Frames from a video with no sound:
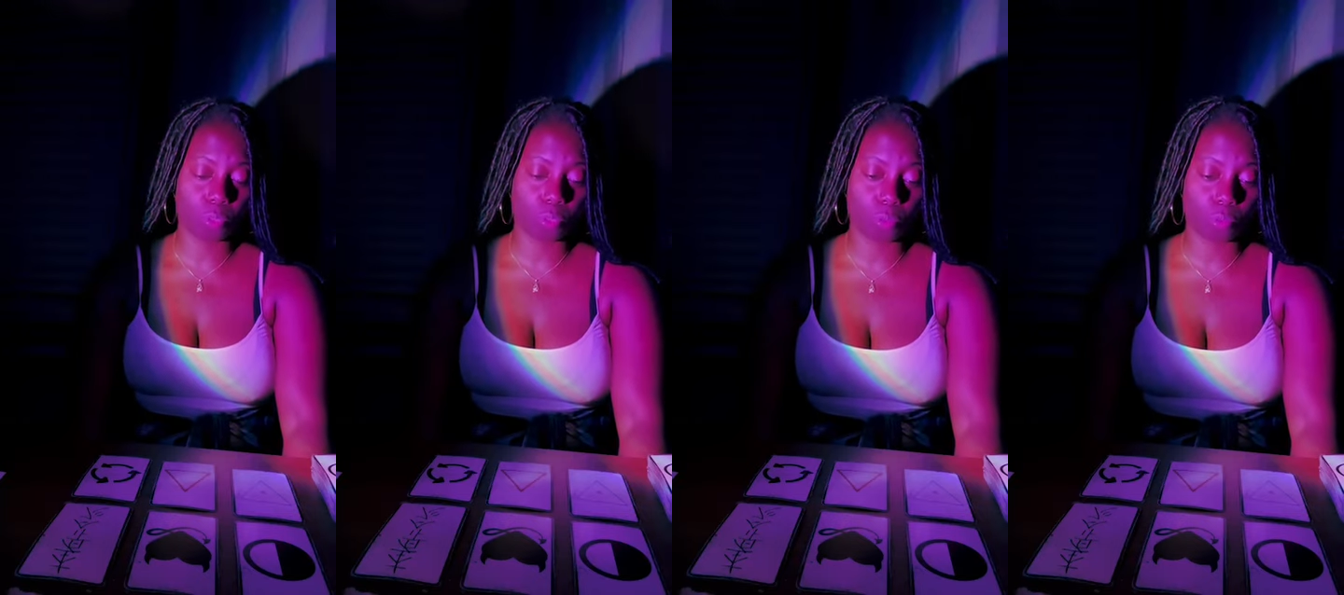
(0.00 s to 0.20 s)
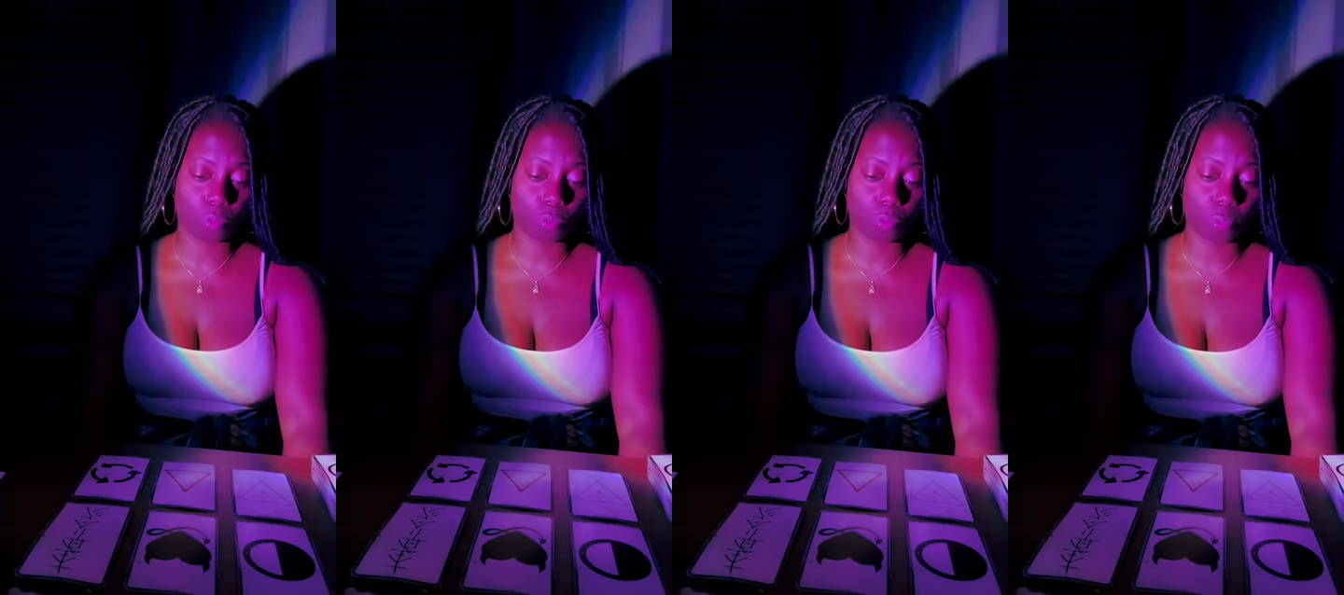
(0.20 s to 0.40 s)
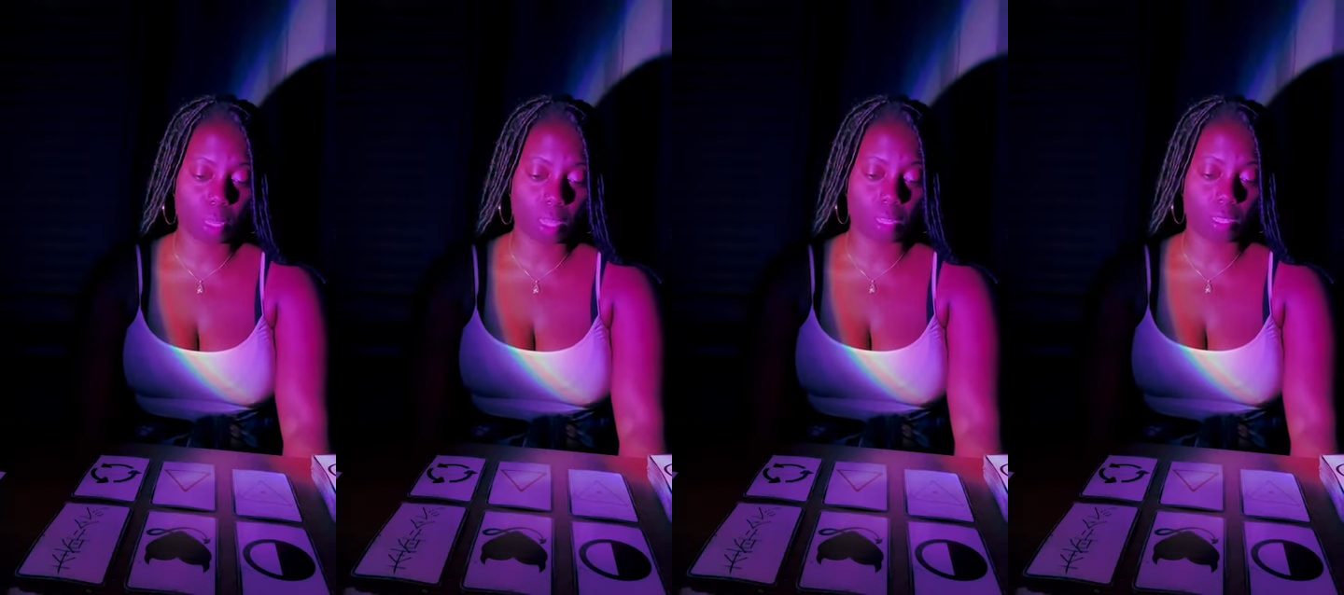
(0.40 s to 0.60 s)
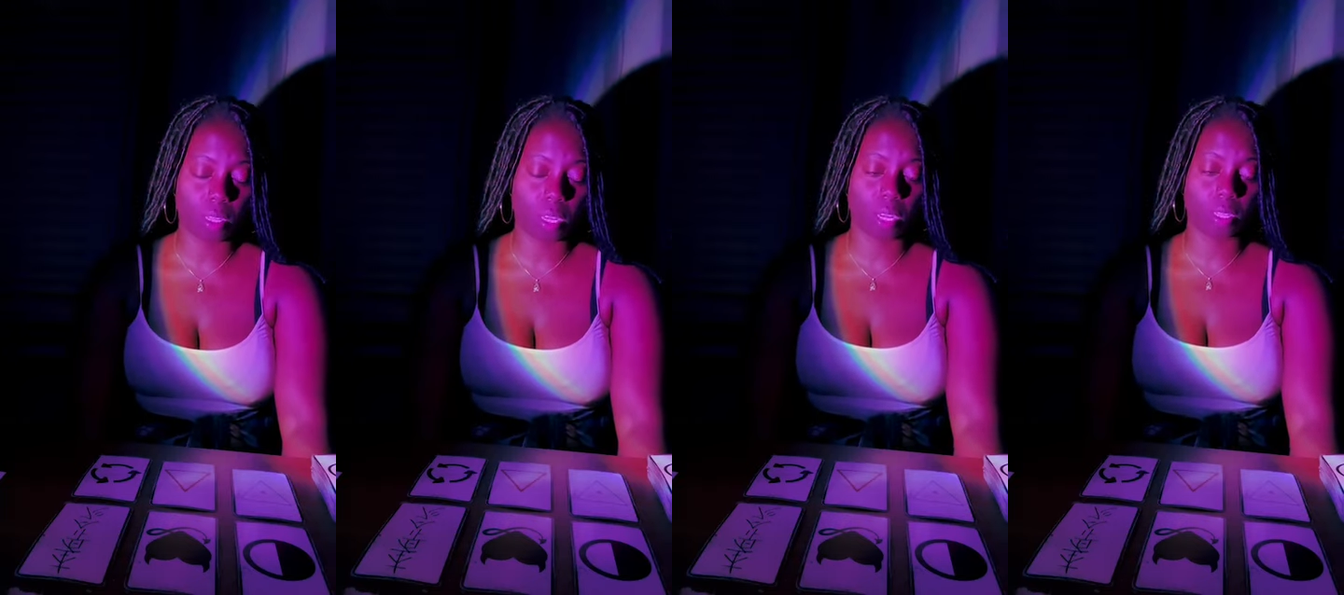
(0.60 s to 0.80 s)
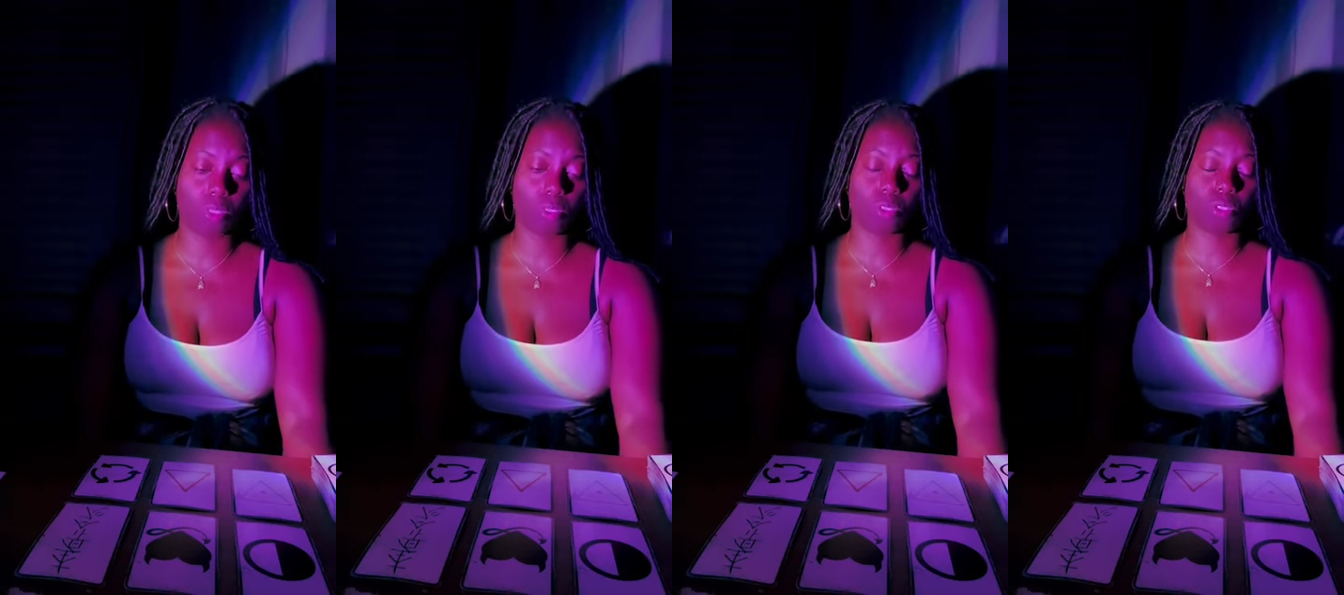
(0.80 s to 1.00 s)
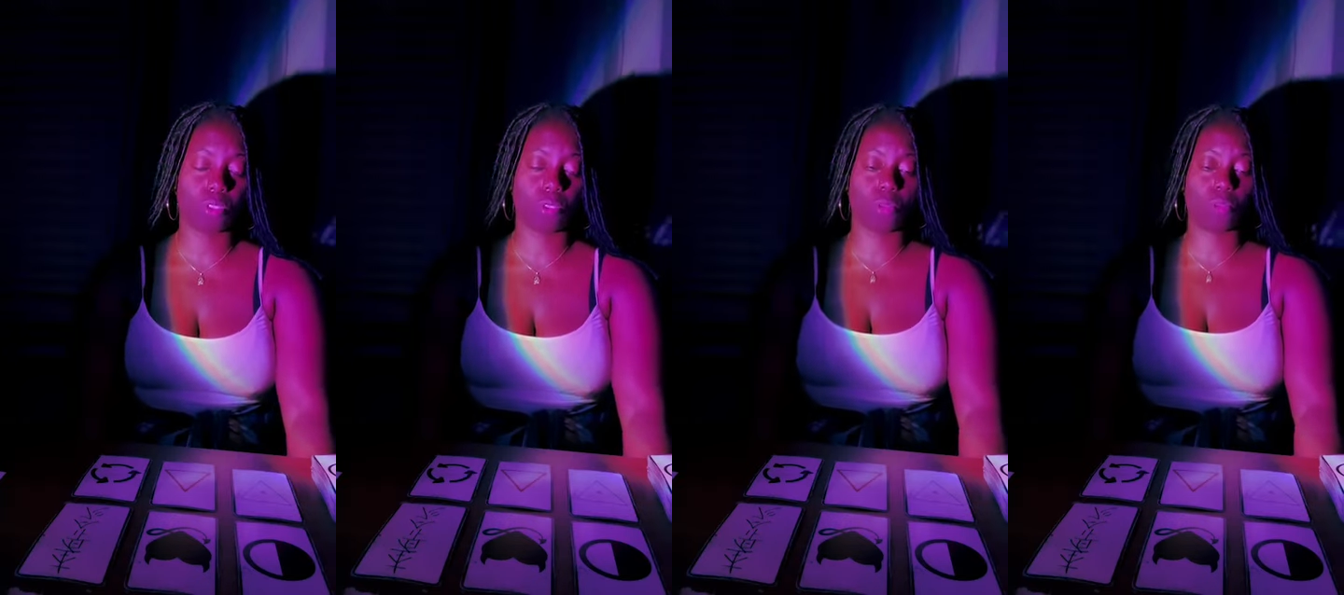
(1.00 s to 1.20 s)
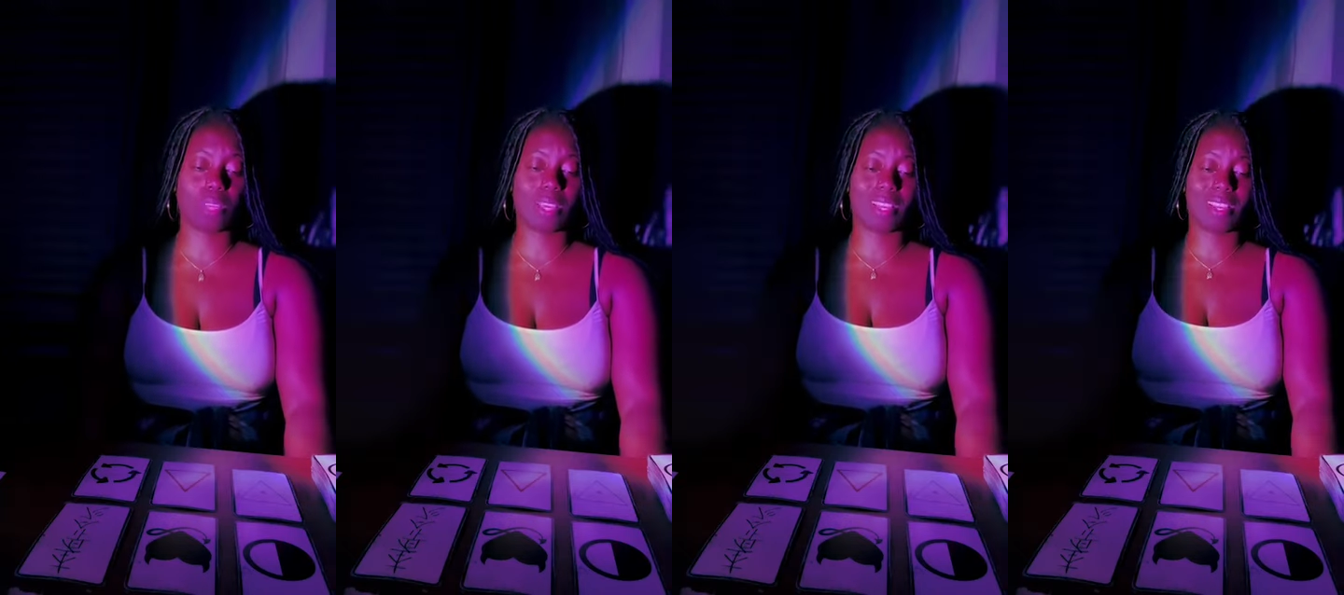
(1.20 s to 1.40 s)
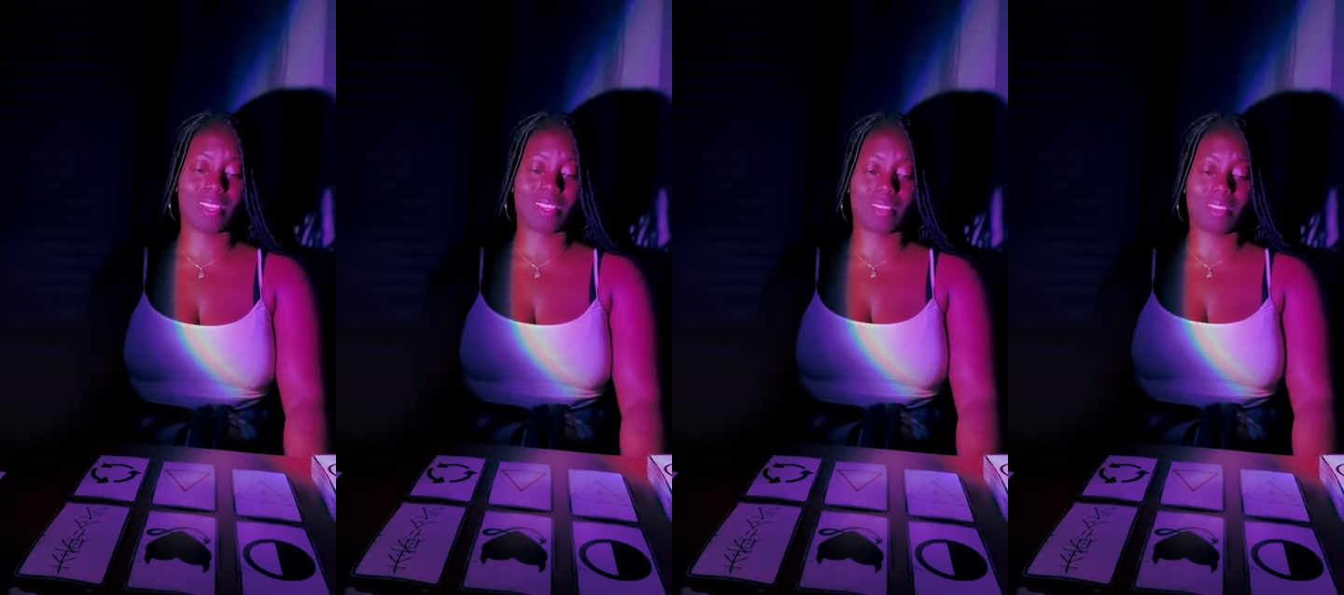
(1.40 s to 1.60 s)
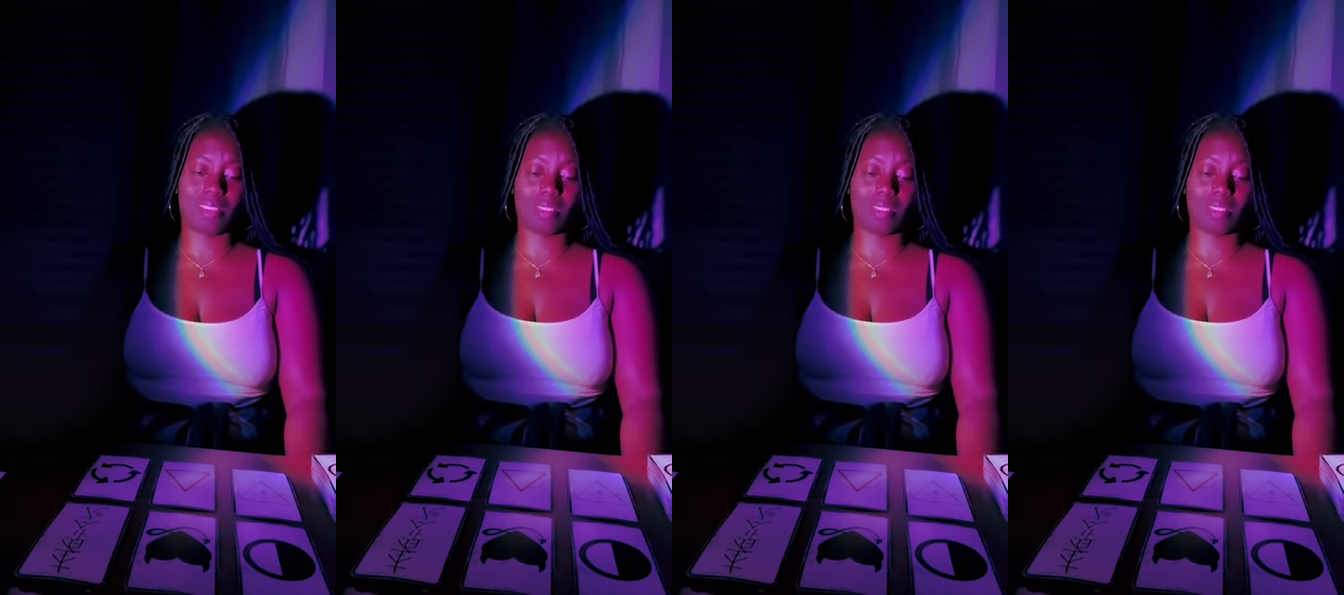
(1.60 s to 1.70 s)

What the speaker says: told by the doctor that you can't